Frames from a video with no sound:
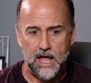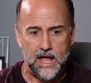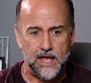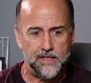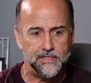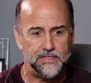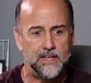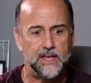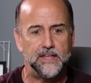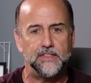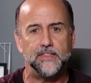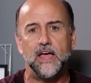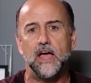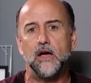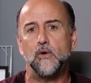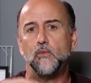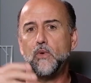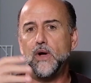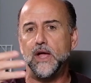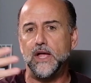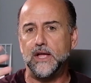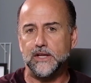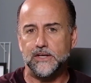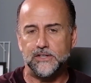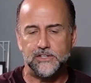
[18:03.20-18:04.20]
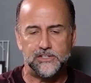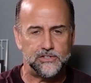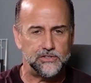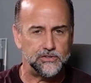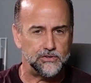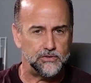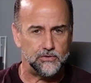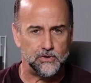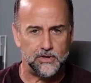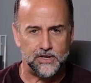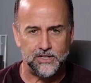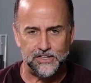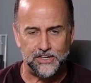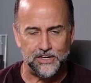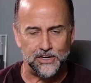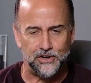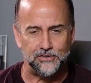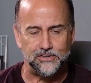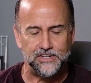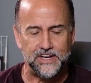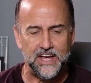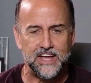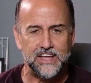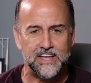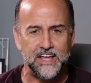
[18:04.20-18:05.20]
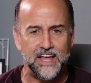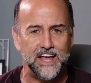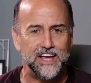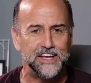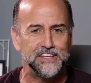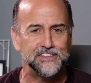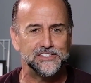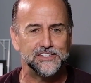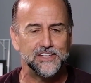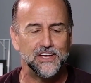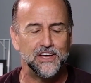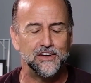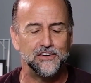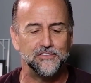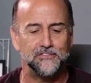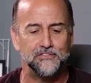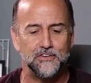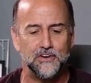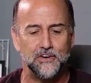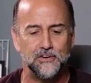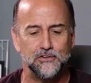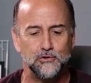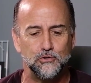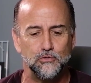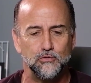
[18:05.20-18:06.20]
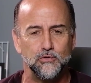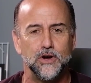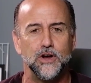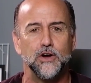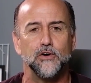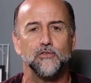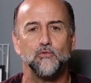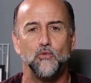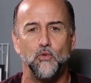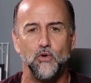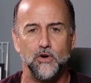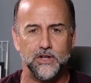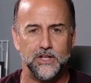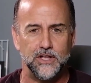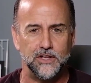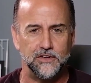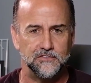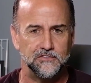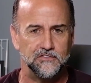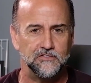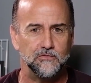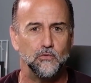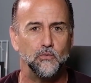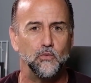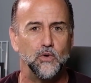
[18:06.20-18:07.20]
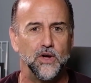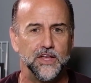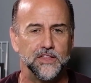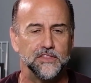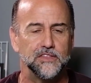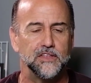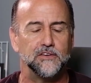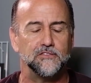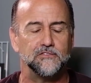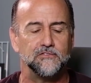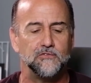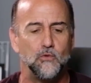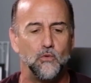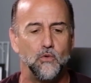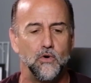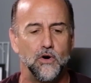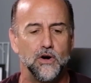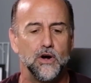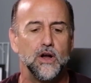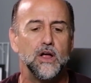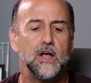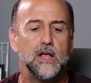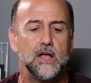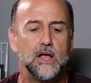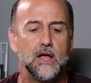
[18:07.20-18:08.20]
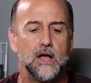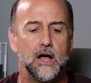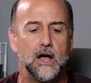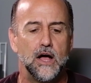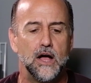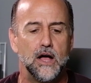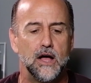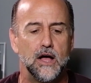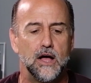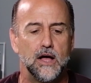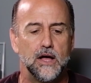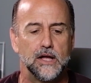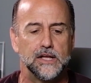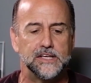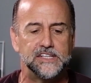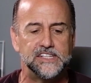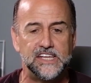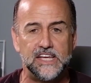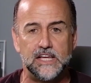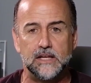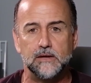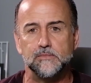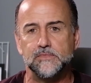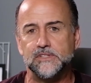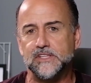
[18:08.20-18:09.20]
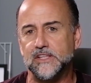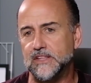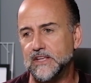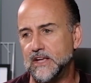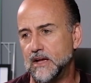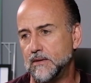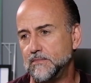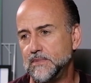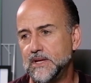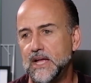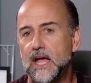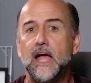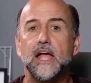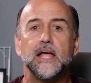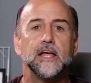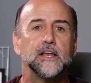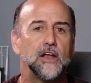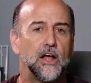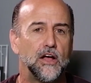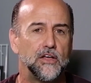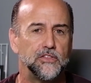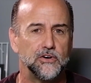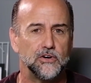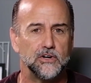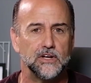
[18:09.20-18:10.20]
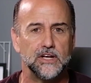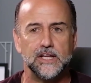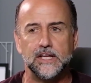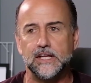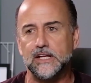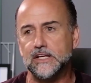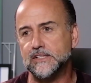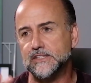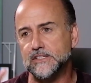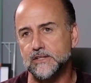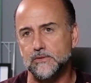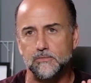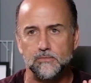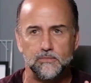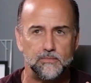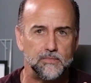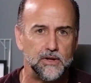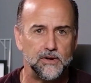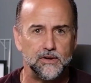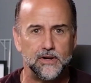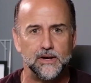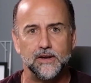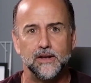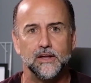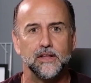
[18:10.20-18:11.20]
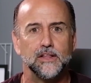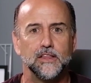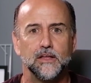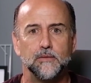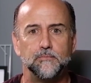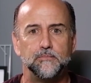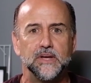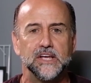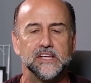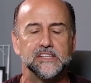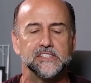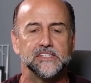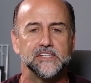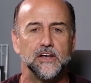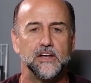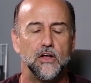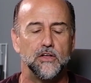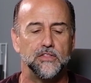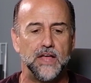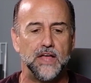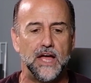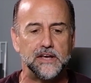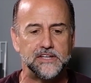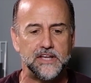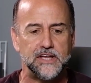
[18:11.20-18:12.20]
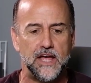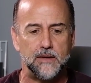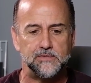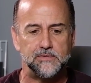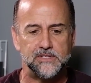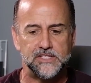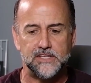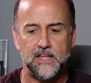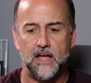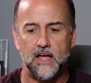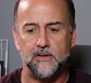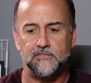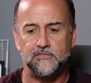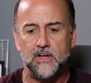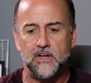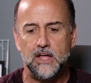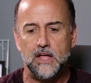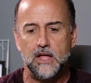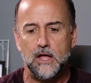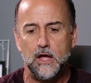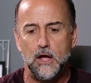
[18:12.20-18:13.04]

And then that went into you know decades of a career of working with and for uh, teams in the NBA and other leagues and, and Olympics and all that type stuff.